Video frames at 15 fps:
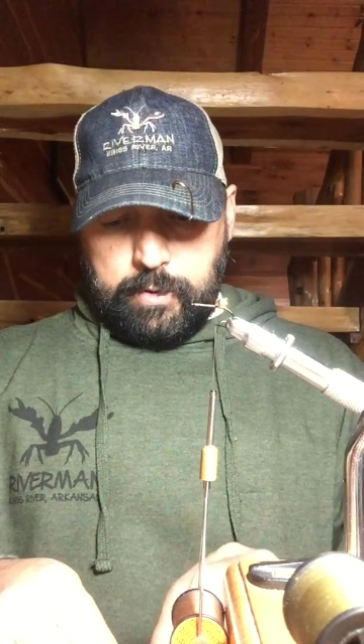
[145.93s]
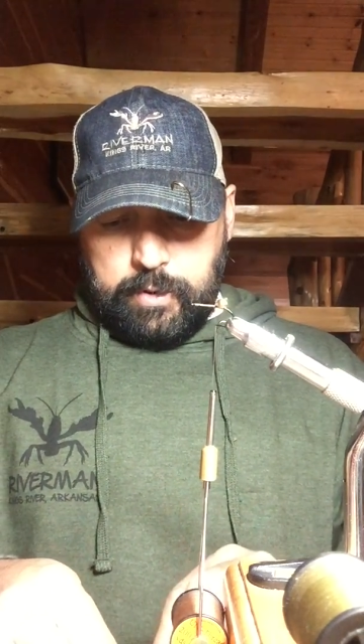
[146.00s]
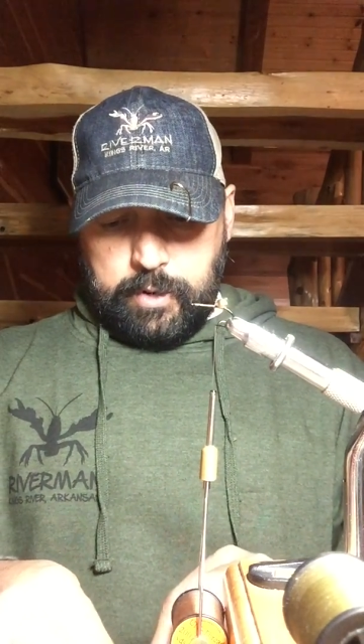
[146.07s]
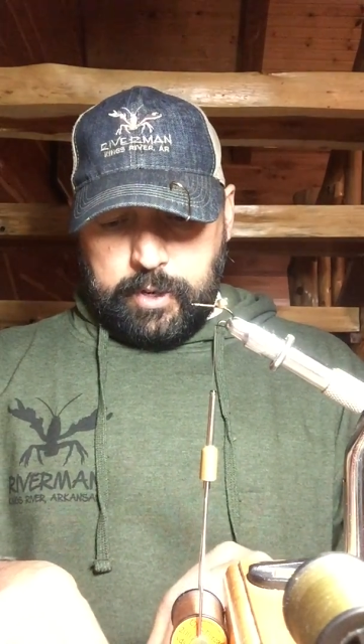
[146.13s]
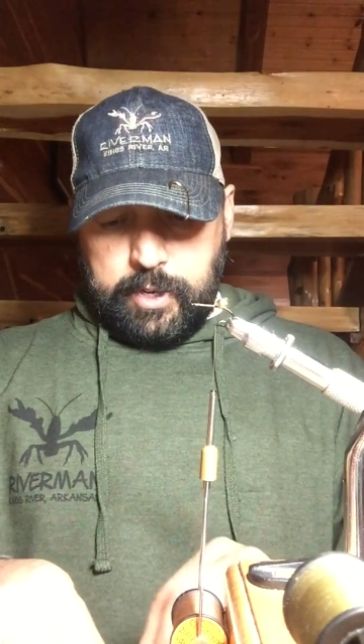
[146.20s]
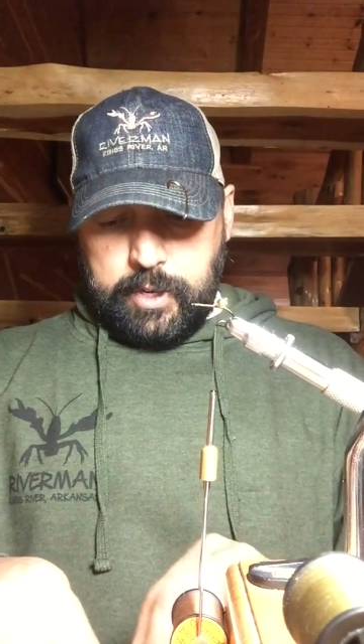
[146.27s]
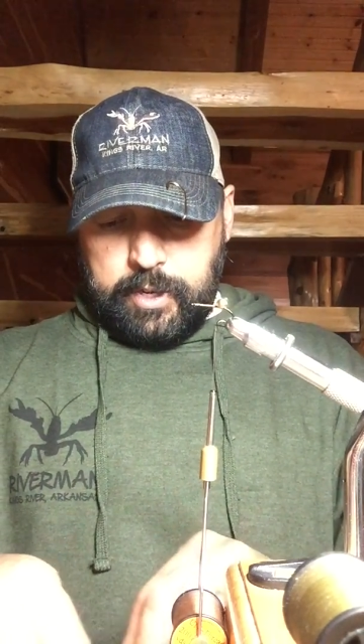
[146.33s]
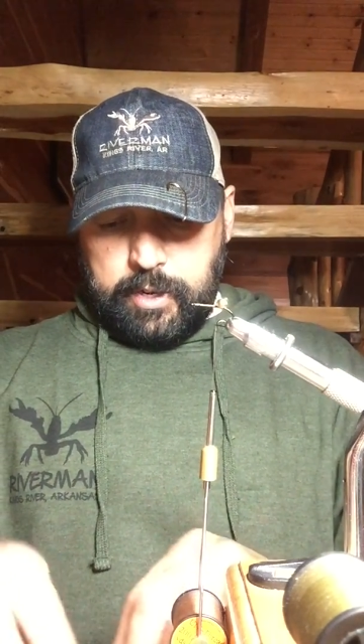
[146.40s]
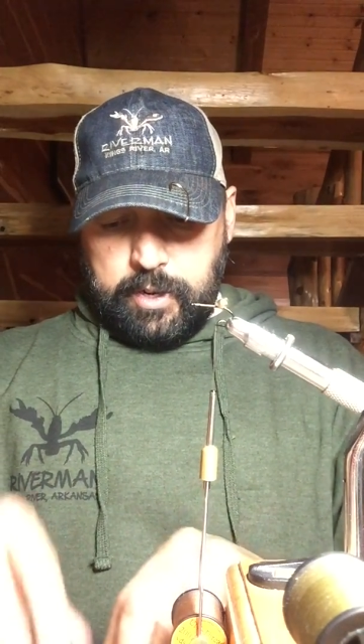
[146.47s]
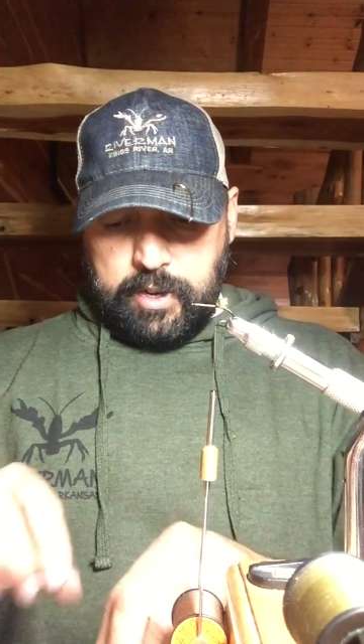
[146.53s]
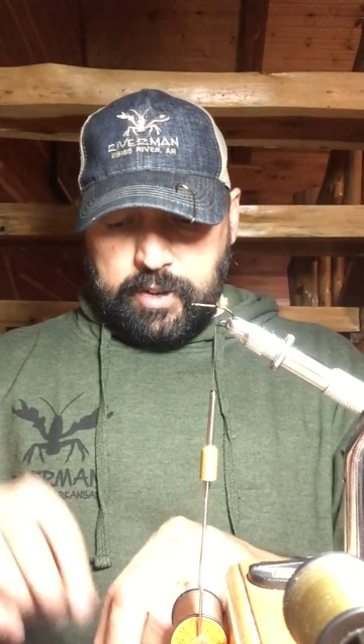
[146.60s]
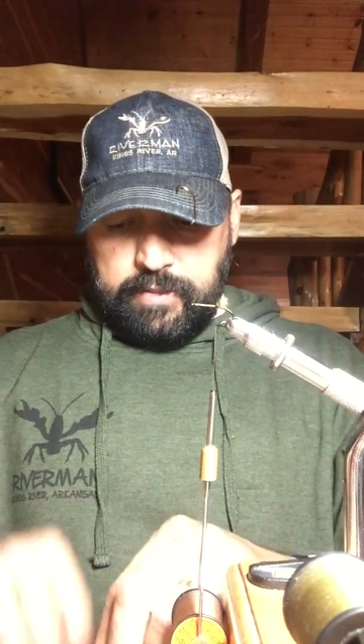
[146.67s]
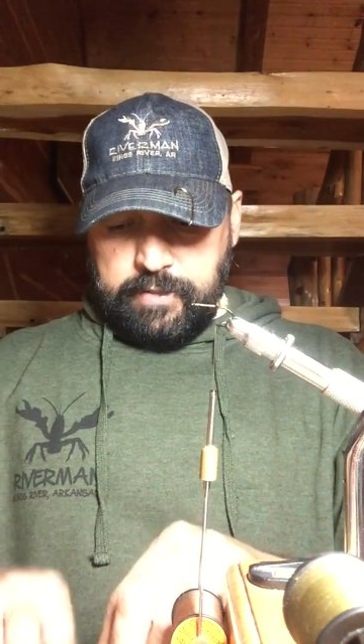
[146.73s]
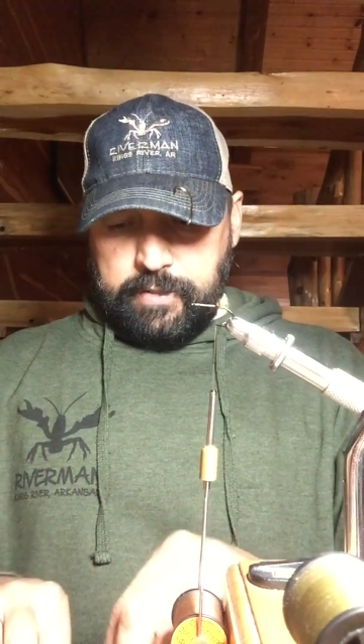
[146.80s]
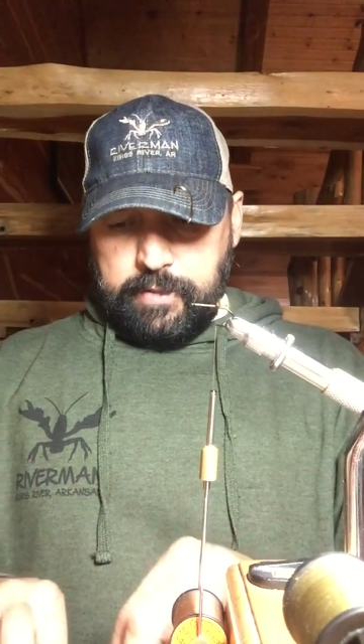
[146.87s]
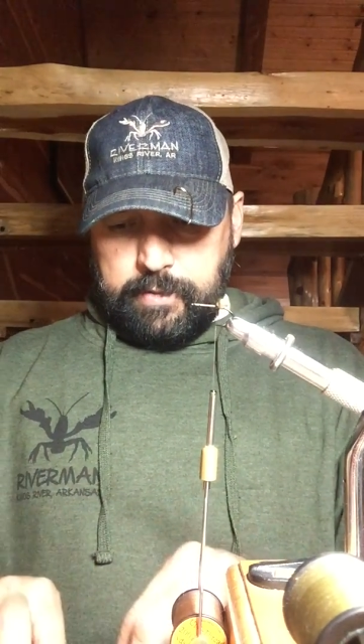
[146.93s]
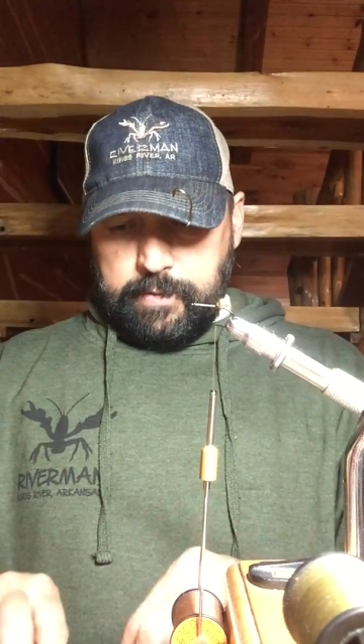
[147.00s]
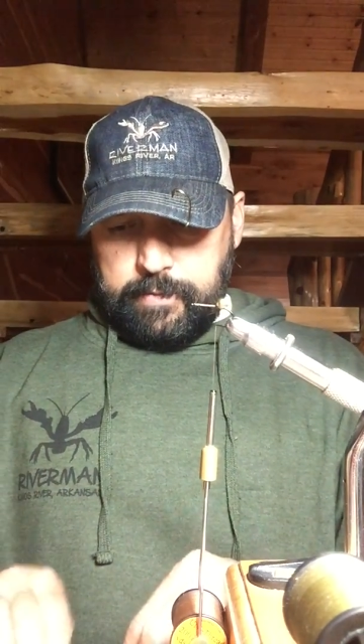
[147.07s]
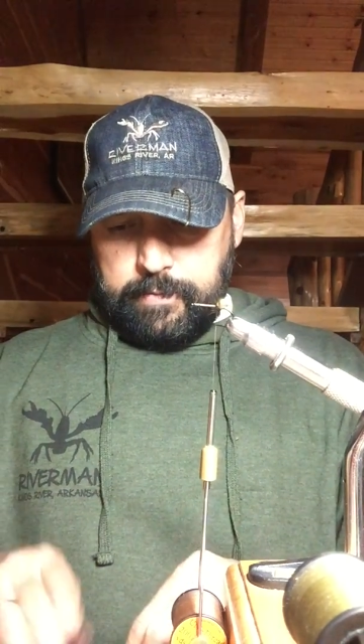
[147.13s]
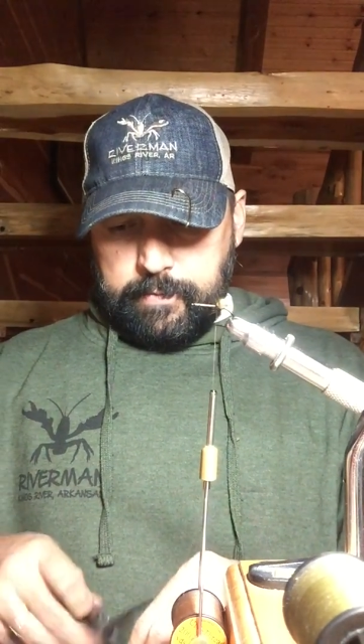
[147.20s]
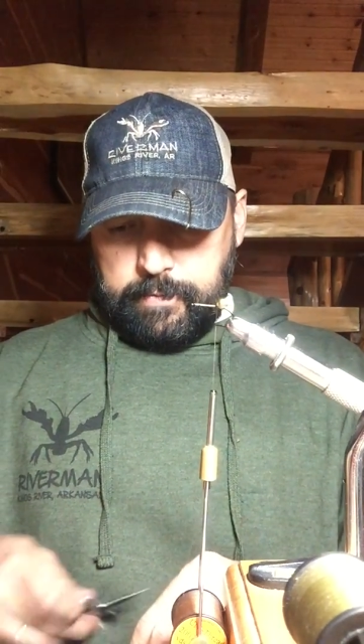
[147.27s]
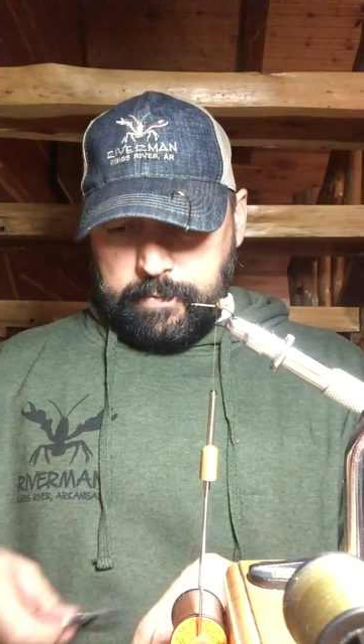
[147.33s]
I'm going to cut off
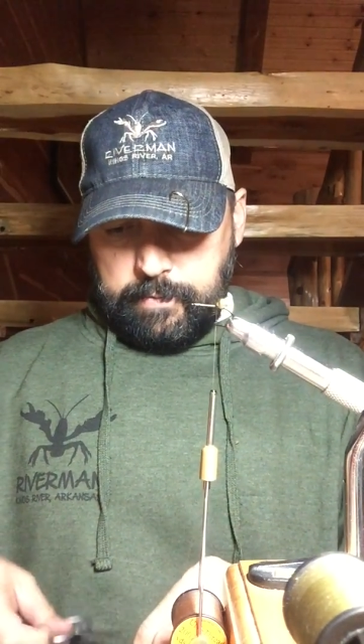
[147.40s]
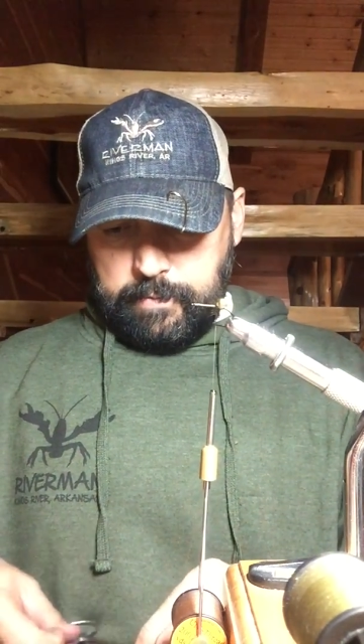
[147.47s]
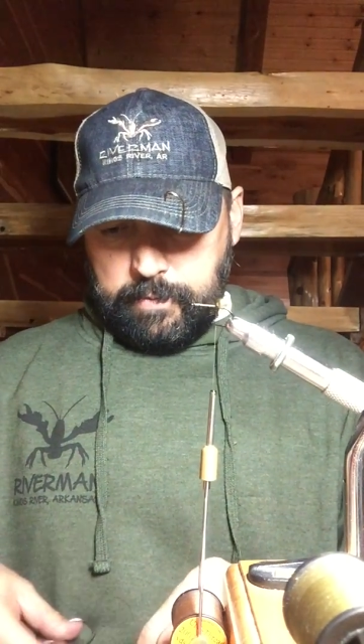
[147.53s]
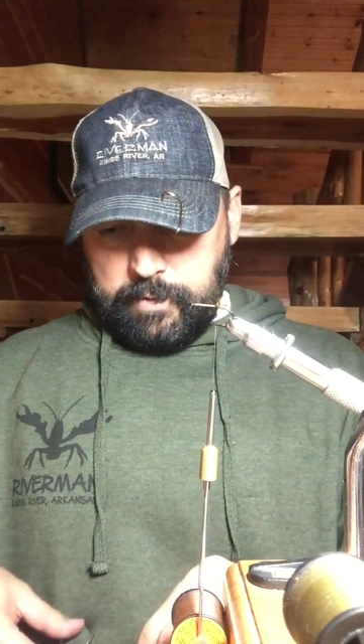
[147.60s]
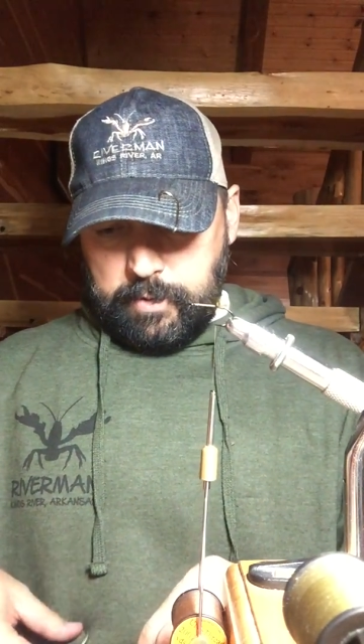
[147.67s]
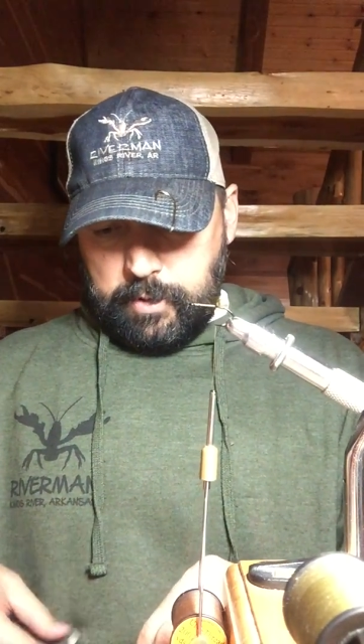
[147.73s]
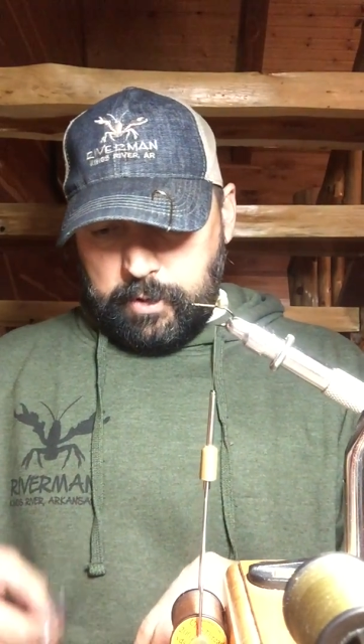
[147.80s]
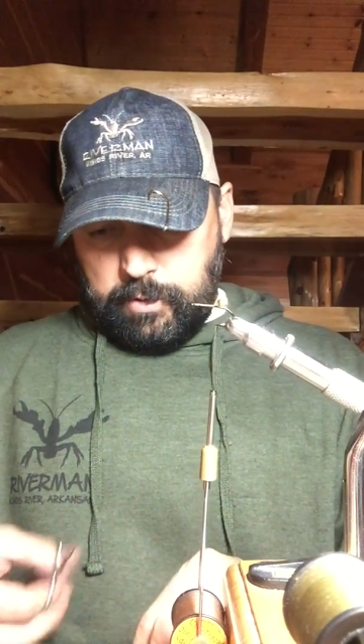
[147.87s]
a